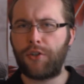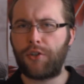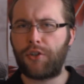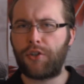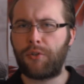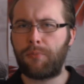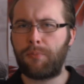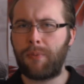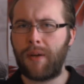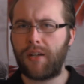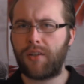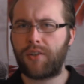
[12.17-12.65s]

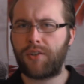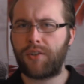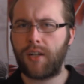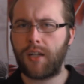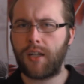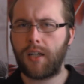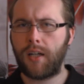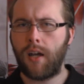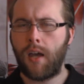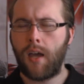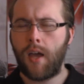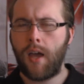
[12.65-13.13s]

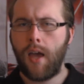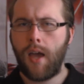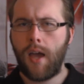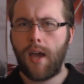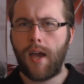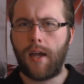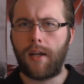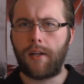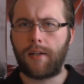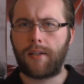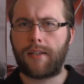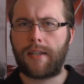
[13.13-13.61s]
Spacek,
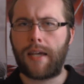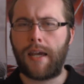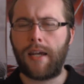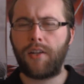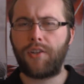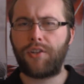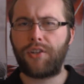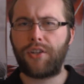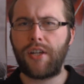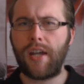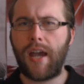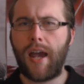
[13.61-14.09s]
and
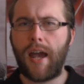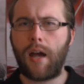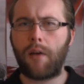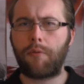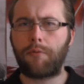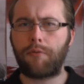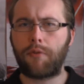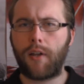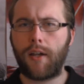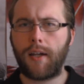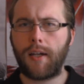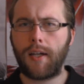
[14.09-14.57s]
Casey
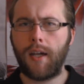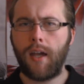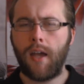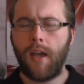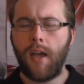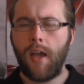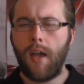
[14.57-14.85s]
Affleck,